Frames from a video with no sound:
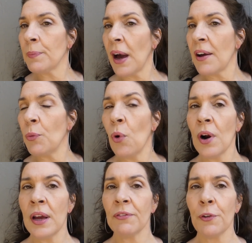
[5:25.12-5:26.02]
I've
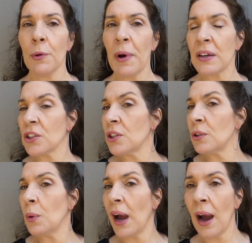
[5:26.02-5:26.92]
worn it for about
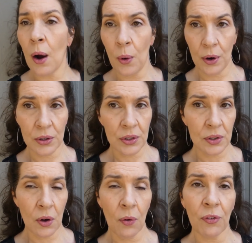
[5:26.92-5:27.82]
2 hours
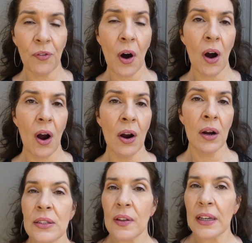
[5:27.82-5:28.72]
so far.
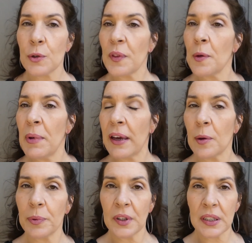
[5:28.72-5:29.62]
Okay, so that's what the
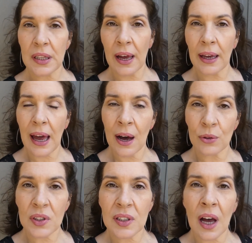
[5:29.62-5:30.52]
makeup looks like
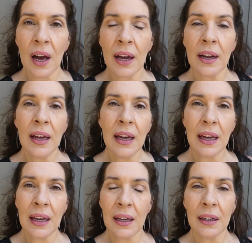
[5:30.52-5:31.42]
outside
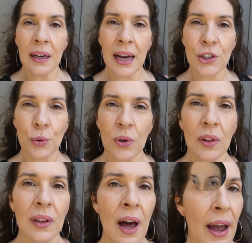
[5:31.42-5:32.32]
in natural
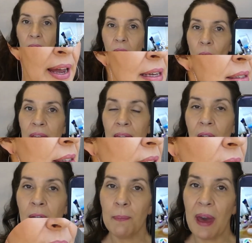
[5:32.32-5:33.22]
light. Okay,
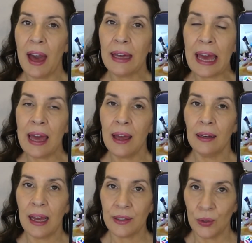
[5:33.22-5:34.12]
I'm back,
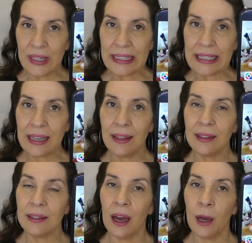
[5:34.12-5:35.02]
and as you can see,
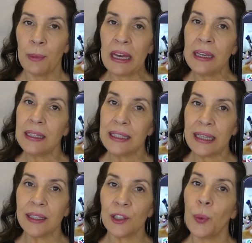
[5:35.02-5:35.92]
the time is
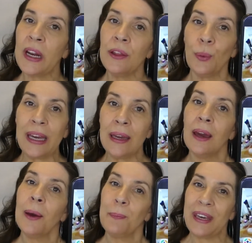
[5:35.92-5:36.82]
6:23
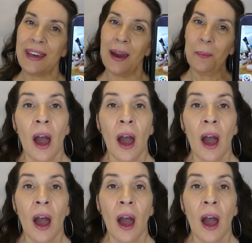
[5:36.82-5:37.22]
p.m.